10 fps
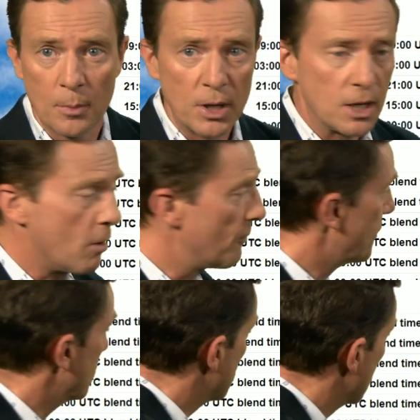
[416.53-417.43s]
pretty
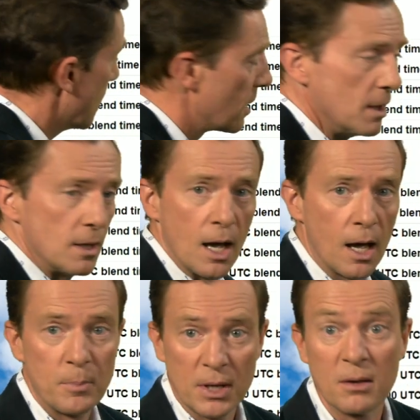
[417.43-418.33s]
confident going
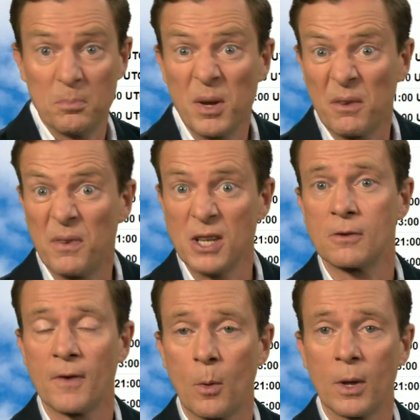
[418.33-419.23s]
to be the big
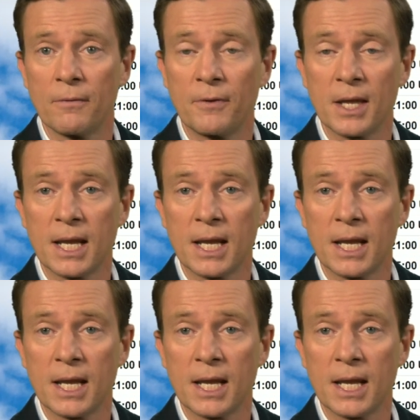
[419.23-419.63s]
feature of our weather for the